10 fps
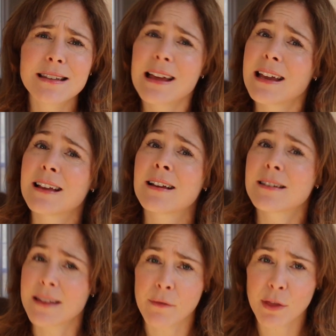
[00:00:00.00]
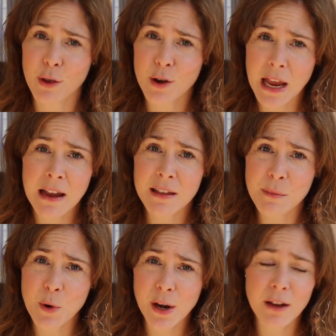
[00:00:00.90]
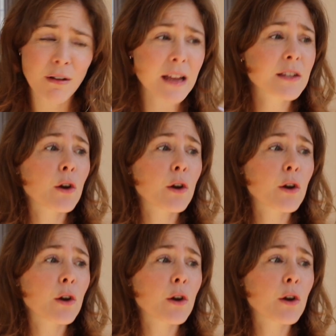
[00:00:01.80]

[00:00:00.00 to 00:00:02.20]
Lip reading: like 7:30 in the morning, right?